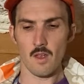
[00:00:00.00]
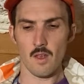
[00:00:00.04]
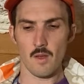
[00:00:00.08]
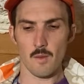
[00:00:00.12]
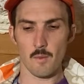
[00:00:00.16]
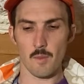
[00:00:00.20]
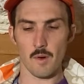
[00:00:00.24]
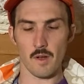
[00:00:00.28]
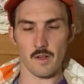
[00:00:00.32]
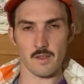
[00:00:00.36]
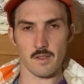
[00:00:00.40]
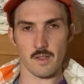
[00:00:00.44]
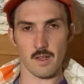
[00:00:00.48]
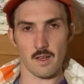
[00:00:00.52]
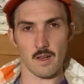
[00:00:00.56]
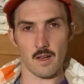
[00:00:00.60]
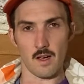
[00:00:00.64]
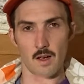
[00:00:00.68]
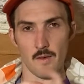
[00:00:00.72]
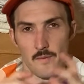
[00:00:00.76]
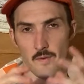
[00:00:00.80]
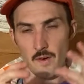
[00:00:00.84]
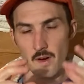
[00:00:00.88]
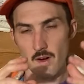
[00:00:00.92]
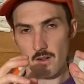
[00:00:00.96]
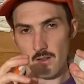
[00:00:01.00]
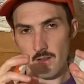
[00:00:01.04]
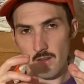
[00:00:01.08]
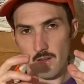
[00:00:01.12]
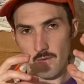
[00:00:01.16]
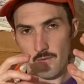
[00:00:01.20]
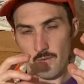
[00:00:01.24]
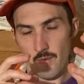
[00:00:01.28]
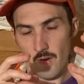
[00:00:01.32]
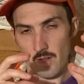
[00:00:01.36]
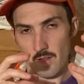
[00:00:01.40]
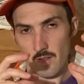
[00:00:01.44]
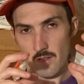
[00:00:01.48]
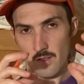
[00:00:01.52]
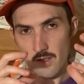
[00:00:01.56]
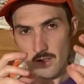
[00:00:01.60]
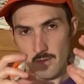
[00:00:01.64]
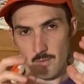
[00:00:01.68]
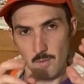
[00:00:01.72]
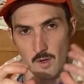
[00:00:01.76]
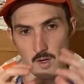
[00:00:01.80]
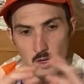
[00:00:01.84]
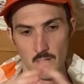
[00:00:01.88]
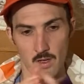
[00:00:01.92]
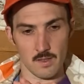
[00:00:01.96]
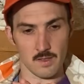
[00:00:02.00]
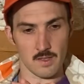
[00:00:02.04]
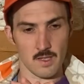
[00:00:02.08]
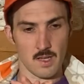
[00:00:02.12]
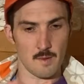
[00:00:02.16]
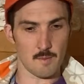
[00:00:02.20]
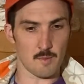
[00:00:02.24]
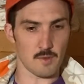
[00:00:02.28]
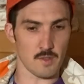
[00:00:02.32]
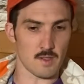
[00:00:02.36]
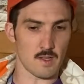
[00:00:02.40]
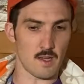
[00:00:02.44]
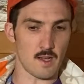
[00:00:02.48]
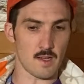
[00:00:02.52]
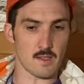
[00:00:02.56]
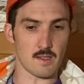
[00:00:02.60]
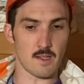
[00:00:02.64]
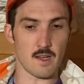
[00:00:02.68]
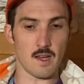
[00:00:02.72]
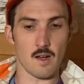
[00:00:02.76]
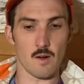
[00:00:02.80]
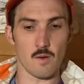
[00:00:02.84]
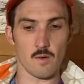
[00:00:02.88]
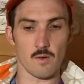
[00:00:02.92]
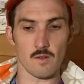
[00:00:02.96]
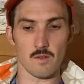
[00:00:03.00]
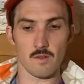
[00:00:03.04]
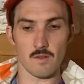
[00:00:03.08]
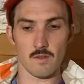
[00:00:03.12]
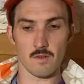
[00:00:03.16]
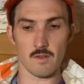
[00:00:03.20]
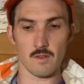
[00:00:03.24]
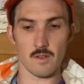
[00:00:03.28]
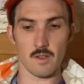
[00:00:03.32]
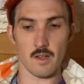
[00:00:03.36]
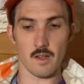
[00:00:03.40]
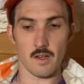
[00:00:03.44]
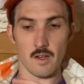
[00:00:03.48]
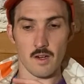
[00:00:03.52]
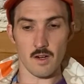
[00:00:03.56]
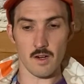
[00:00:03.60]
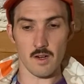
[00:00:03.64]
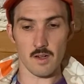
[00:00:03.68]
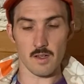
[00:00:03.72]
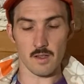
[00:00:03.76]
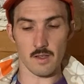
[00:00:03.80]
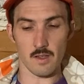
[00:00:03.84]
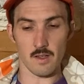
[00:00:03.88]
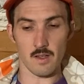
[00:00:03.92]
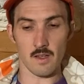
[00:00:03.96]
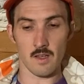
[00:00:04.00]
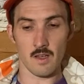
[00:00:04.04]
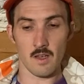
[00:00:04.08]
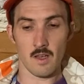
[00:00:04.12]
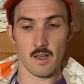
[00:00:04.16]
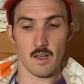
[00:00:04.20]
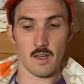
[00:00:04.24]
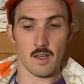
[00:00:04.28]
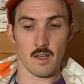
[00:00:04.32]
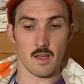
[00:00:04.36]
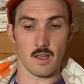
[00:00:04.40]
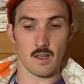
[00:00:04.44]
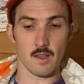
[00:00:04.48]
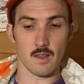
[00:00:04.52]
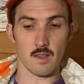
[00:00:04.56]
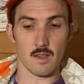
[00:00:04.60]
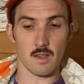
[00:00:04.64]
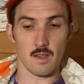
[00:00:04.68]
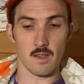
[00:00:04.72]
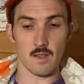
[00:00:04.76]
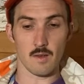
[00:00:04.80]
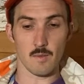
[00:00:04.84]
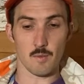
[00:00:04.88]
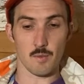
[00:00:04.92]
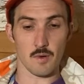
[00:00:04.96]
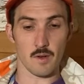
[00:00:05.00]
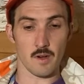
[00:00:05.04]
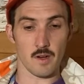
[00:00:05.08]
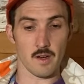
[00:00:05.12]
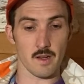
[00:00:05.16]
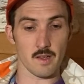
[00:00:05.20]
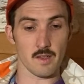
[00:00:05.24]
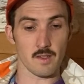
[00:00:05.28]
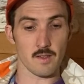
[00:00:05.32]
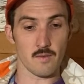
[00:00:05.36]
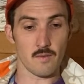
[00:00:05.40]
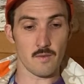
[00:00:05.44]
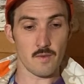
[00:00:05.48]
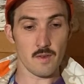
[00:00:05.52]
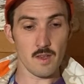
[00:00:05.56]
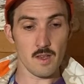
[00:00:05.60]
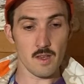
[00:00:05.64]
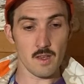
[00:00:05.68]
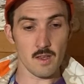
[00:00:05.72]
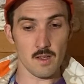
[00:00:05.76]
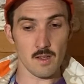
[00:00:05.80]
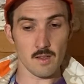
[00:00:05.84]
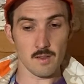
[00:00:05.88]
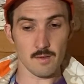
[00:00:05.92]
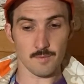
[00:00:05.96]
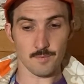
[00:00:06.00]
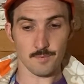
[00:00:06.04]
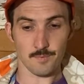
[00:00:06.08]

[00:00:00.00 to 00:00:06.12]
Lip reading: But a fairly small sample size. Now, concurrently, in the Prius V,